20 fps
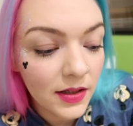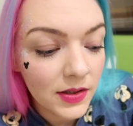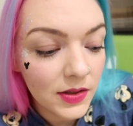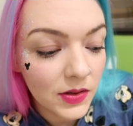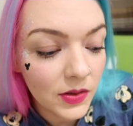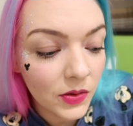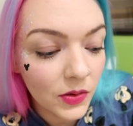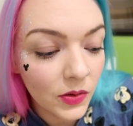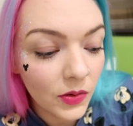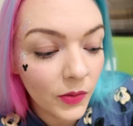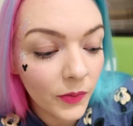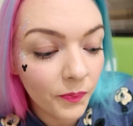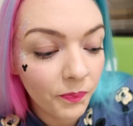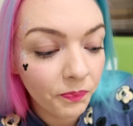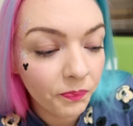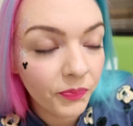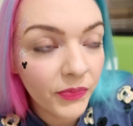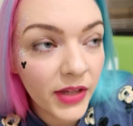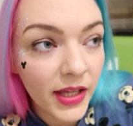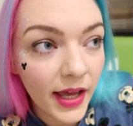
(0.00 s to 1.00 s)
So...
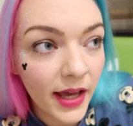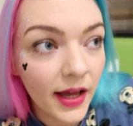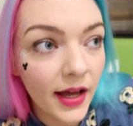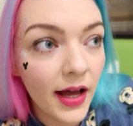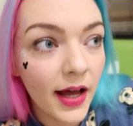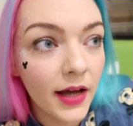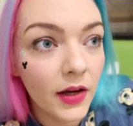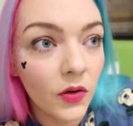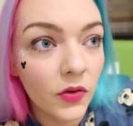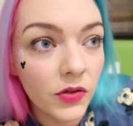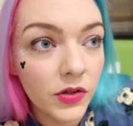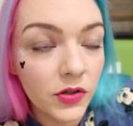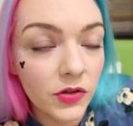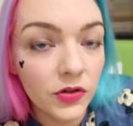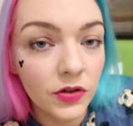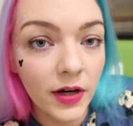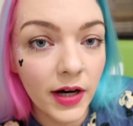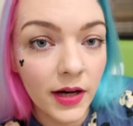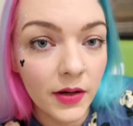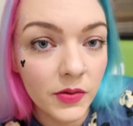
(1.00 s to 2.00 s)
yeah, I got on the
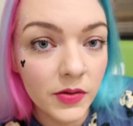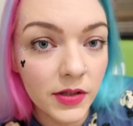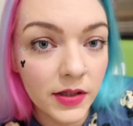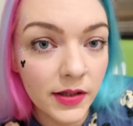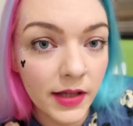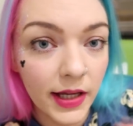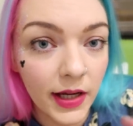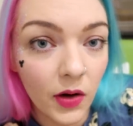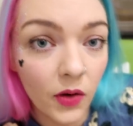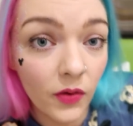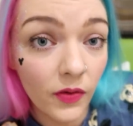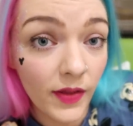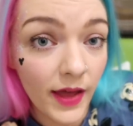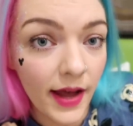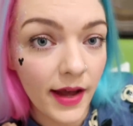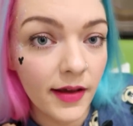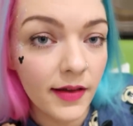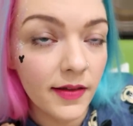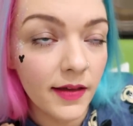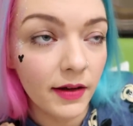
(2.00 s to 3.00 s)
underground and they got on
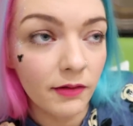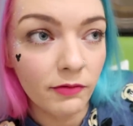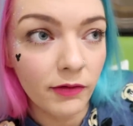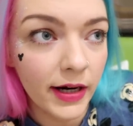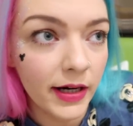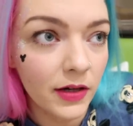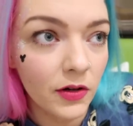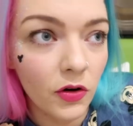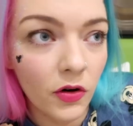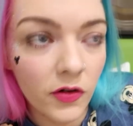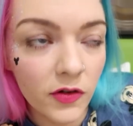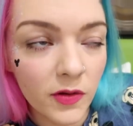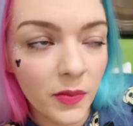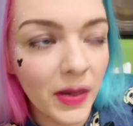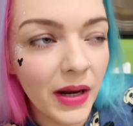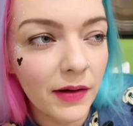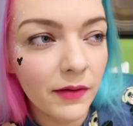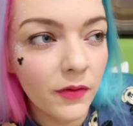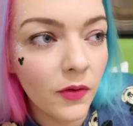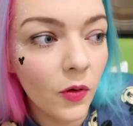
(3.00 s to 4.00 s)
theirs, like right across the
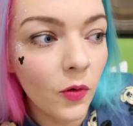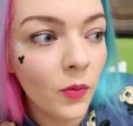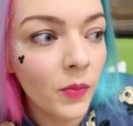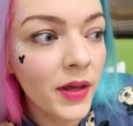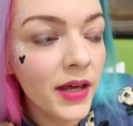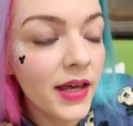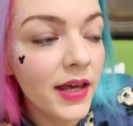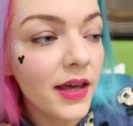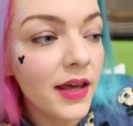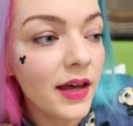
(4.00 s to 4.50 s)
platform.